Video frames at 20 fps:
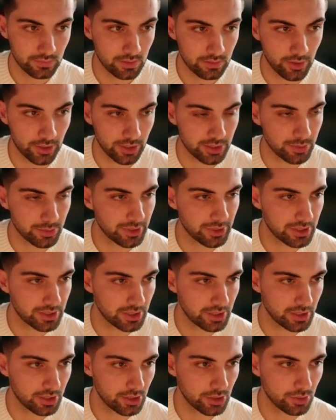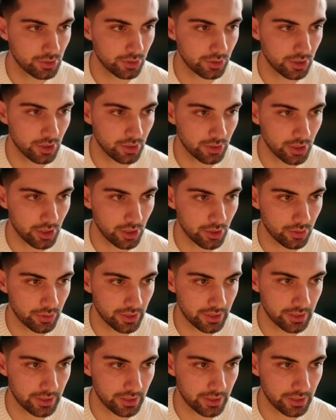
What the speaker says: All right, let's make the new logo